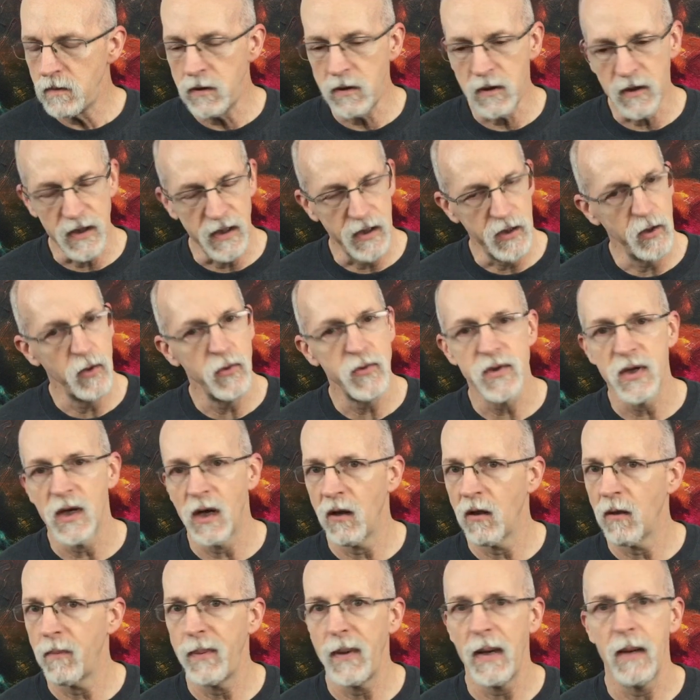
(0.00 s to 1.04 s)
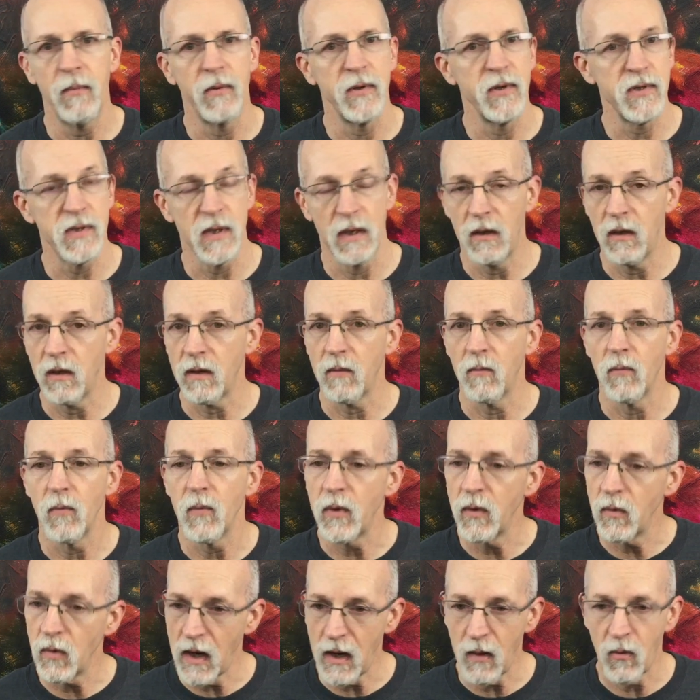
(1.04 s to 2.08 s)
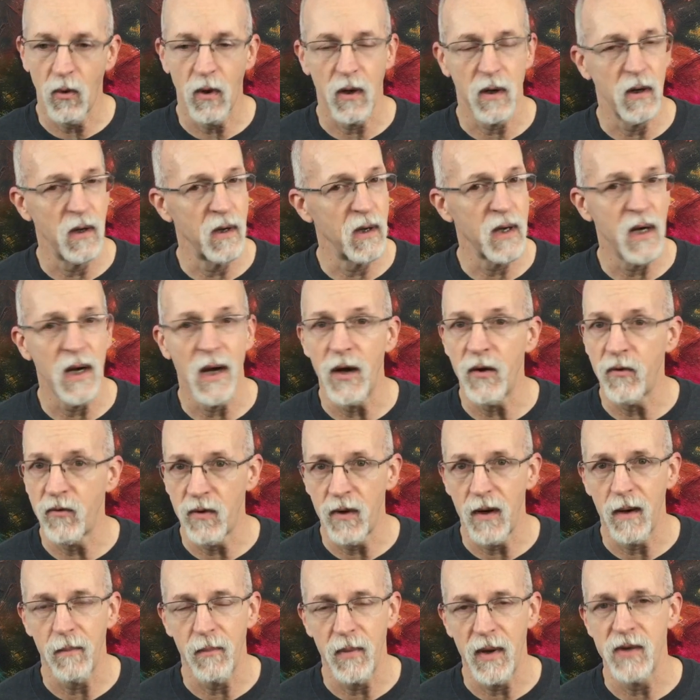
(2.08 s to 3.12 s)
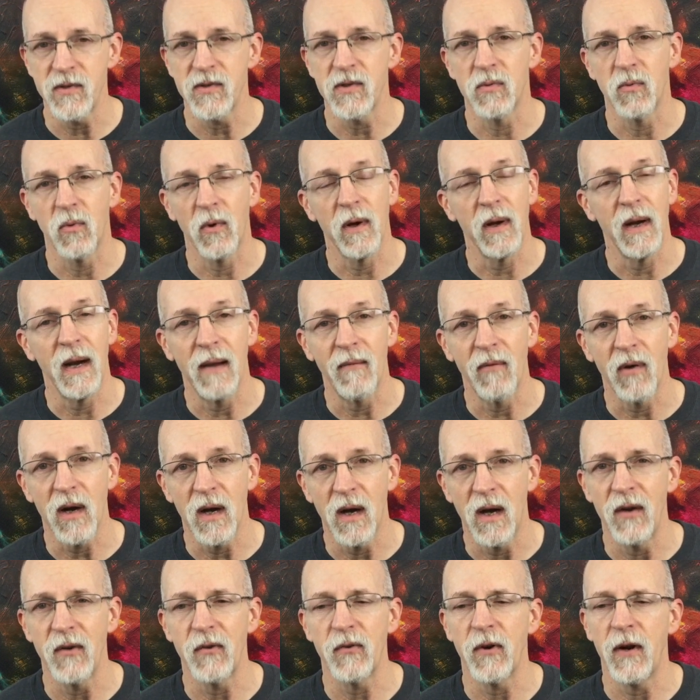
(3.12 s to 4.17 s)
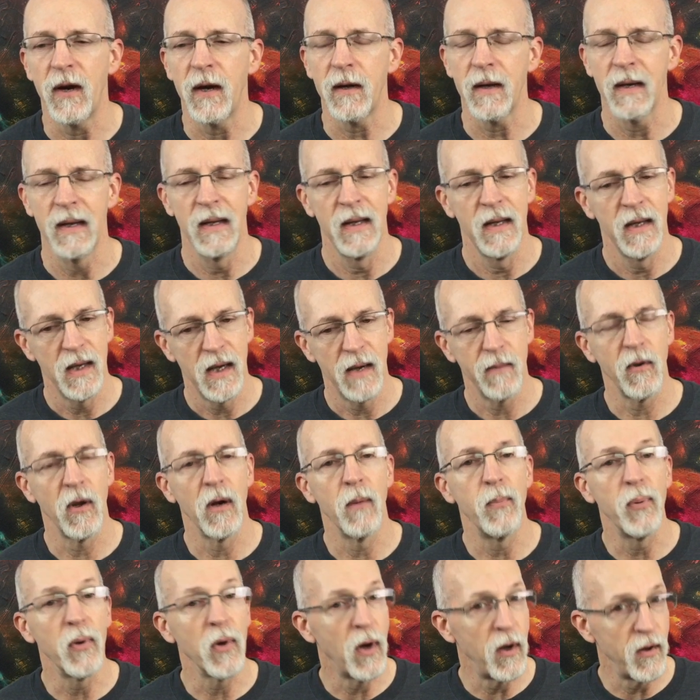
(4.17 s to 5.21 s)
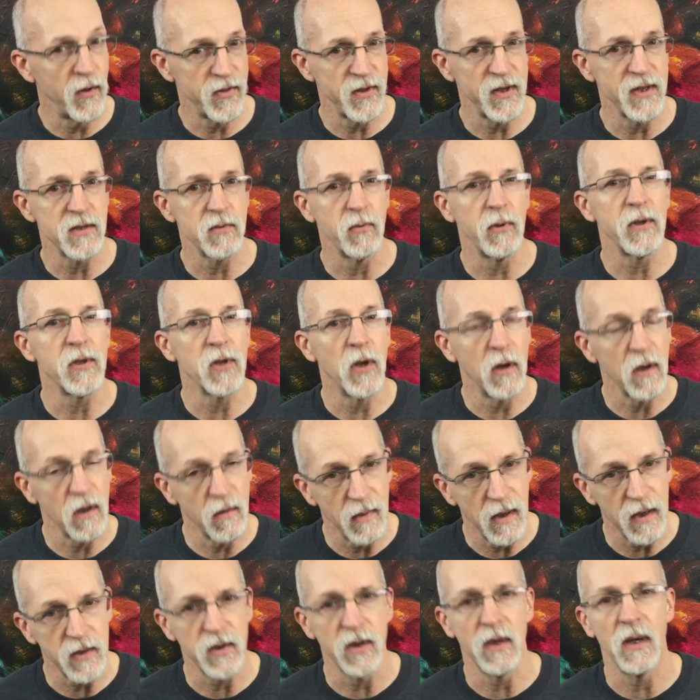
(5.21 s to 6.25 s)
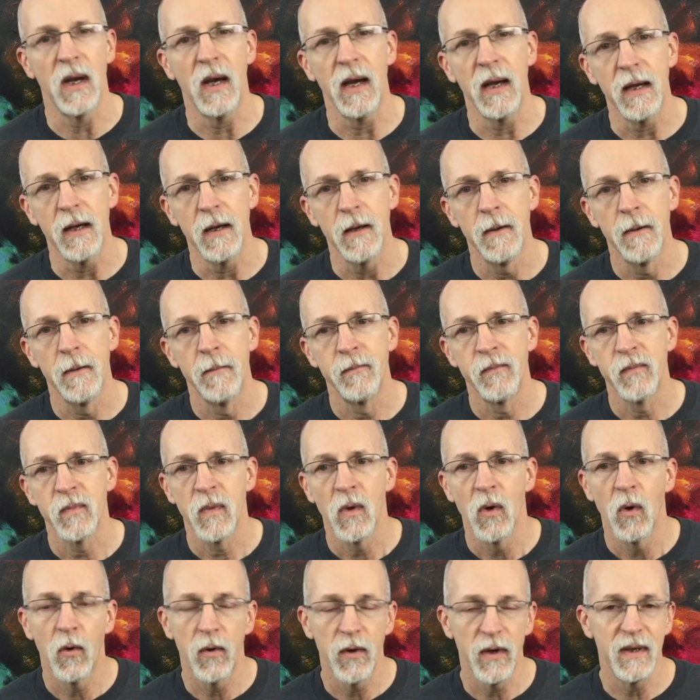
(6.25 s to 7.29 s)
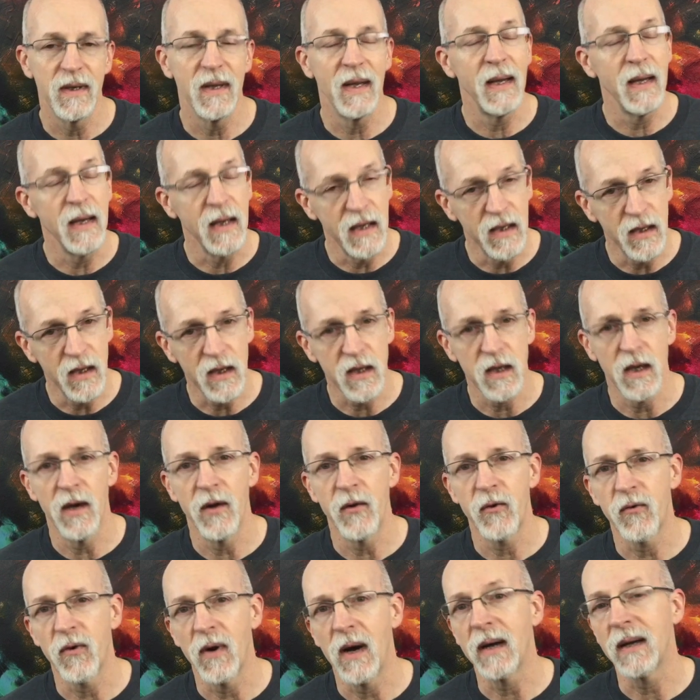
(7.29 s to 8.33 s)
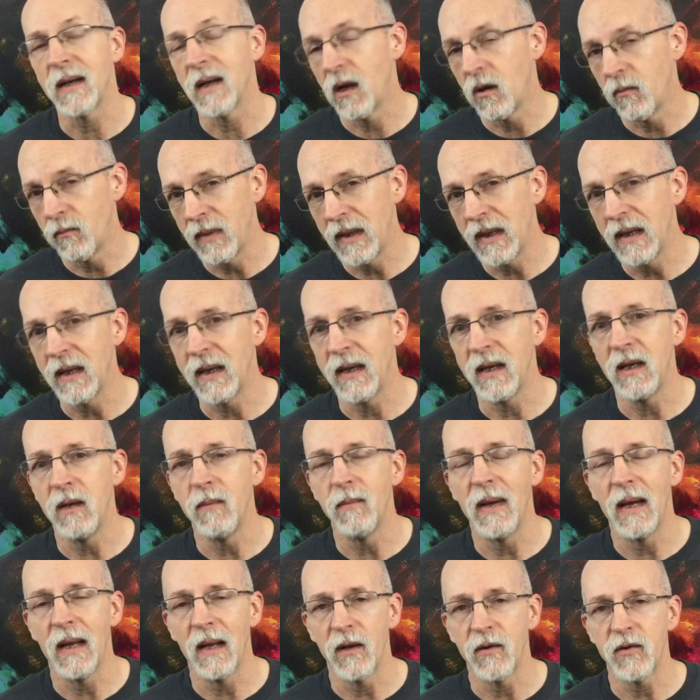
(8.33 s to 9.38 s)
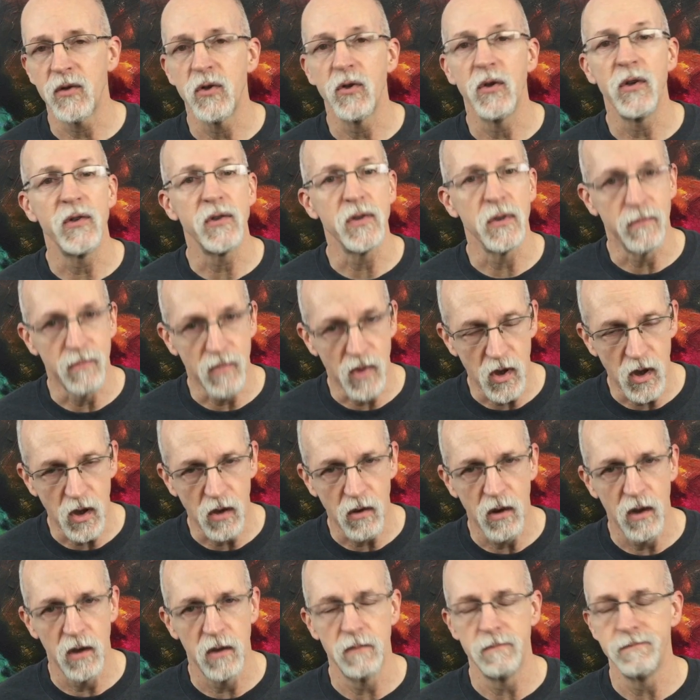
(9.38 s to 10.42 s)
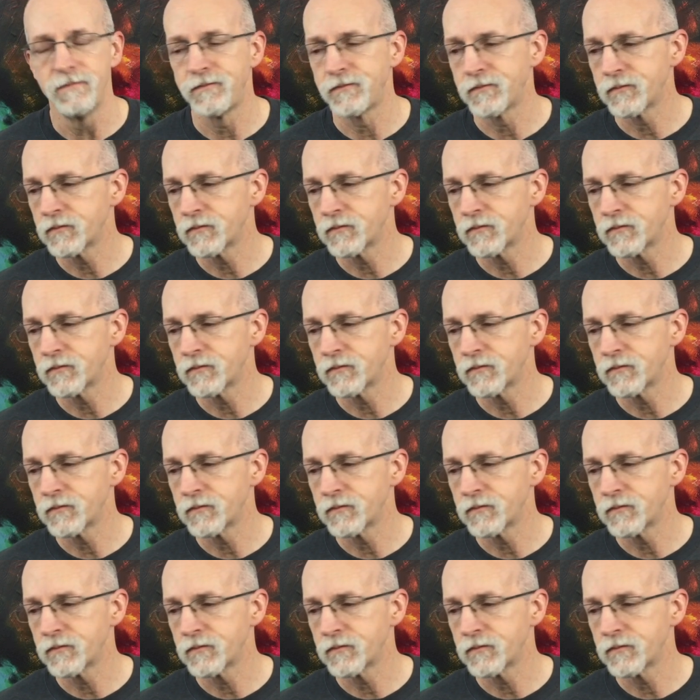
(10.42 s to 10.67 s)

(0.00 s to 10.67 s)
and you tell the people, you say, look, we, I work on a contract basis. We're going to have a contract. I'm going to put all the things we talked about tonight or today in the contract. I'll email it to you tomorrow.